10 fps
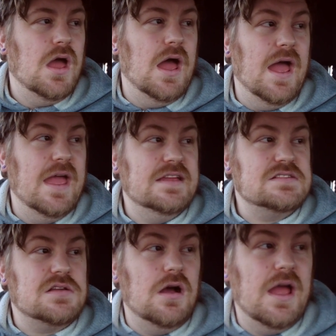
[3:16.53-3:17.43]

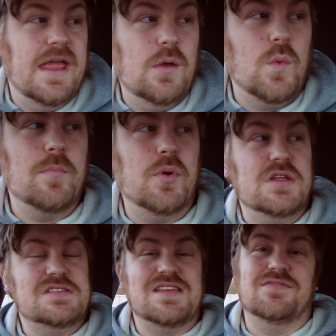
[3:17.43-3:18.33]
It's got a
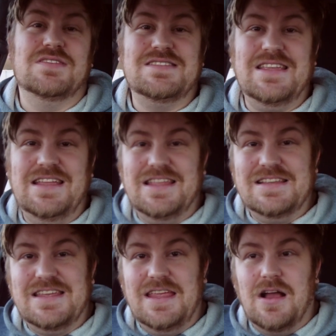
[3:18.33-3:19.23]
1.7
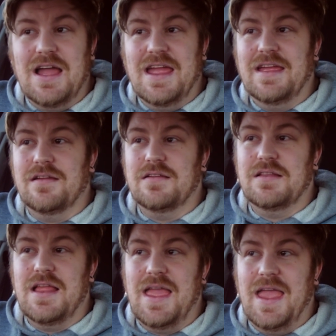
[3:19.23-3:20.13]
CDTI
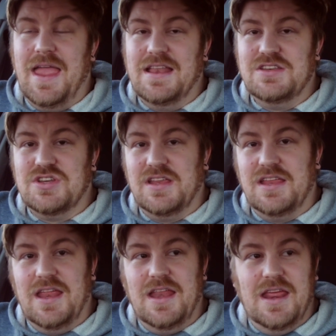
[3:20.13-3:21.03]

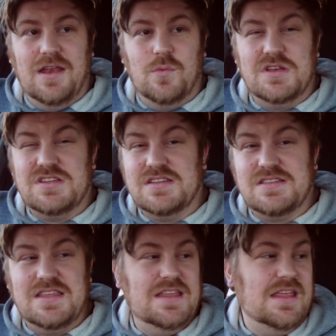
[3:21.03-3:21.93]
engine in it, which
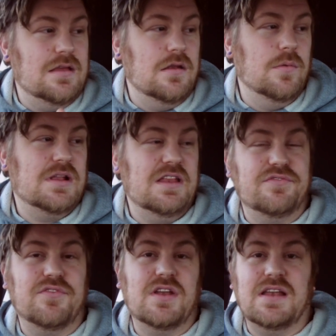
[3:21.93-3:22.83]
is the economically
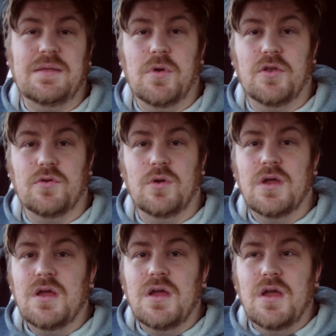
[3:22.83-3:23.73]
friendly model,
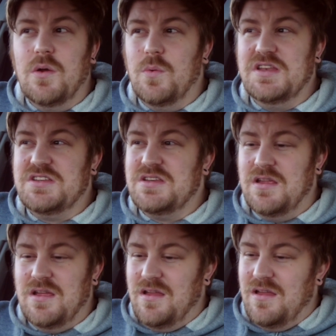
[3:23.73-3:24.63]
which
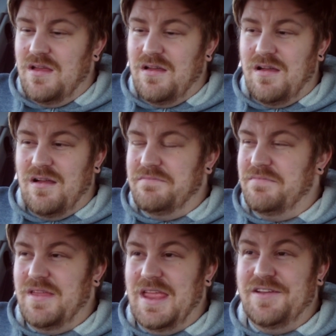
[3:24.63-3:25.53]

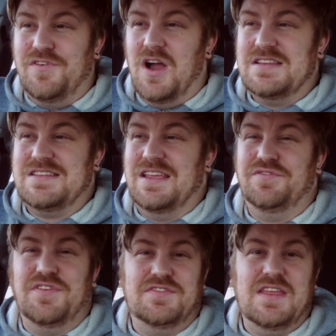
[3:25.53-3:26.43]
if I stick
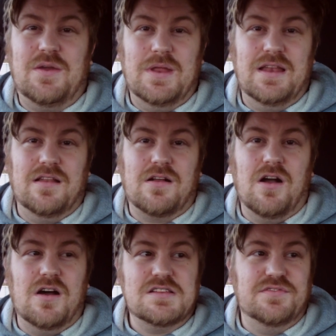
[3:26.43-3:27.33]
50 quid in the
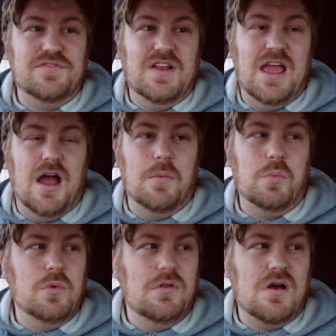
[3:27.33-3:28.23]
car to fill it
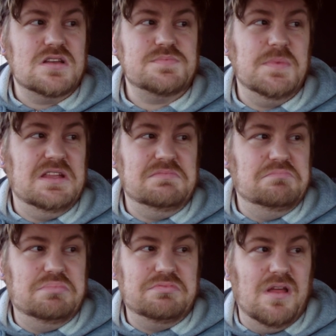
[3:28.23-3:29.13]
up will last me,
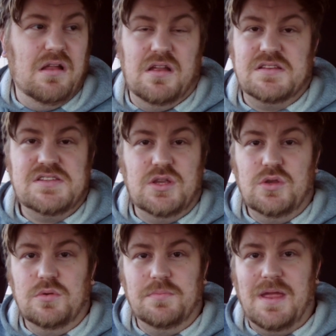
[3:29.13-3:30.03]
I don't know,
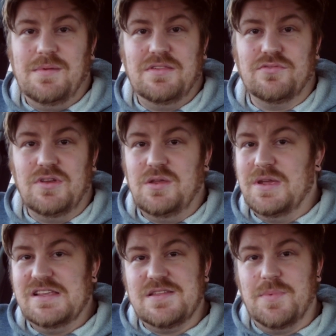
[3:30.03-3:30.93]
2, maybe 3
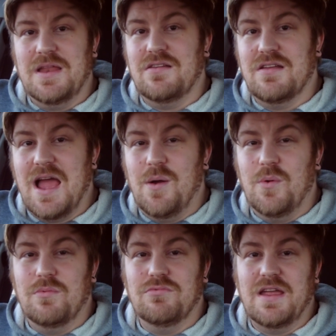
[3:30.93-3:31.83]
weeks, depending on
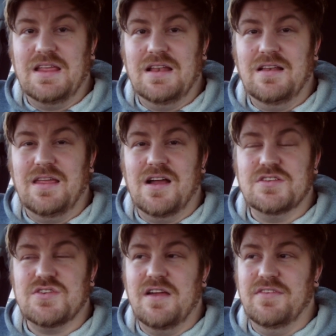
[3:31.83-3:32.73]
how regularly I
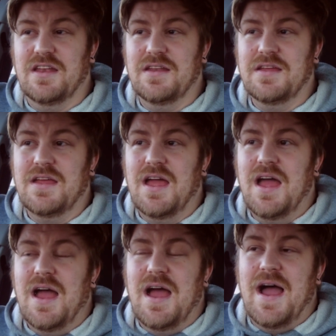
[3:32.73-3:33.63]
drive it.
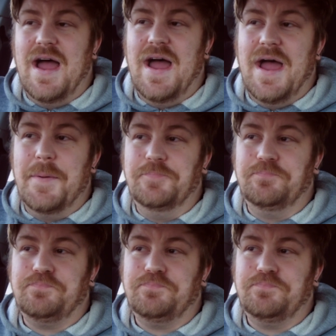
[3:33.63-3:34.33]
Yeah,